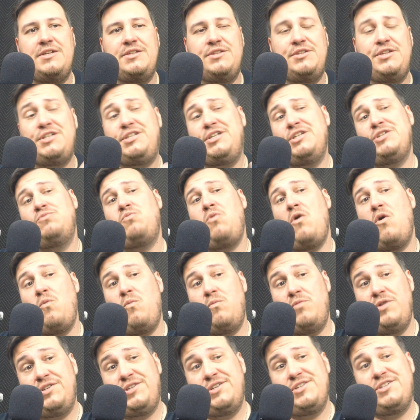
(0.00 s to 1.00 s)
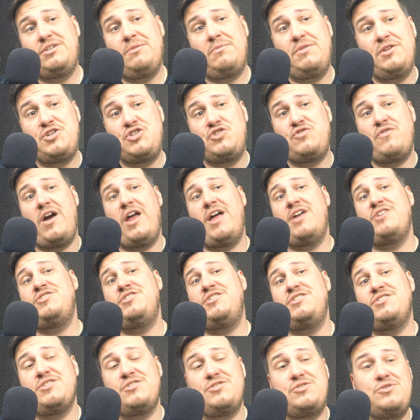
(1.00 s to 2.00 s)
This is some of the
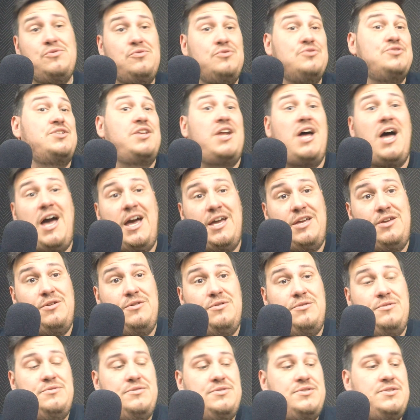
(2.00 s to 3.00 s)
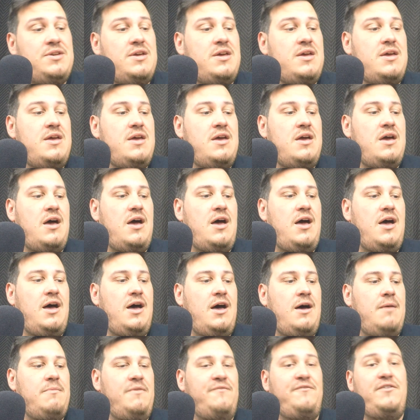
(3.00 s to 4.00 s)
strategies and tools that I use.
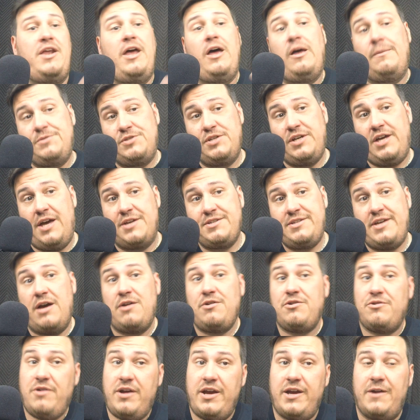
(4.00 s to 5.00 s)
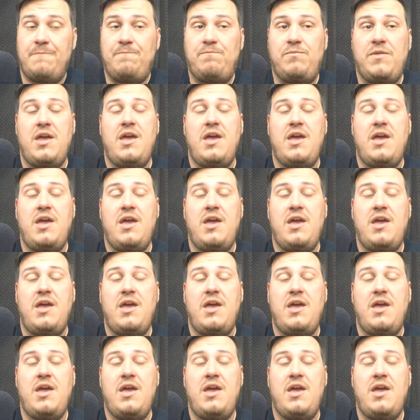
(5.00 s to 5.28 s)
If it helps you guys out, great.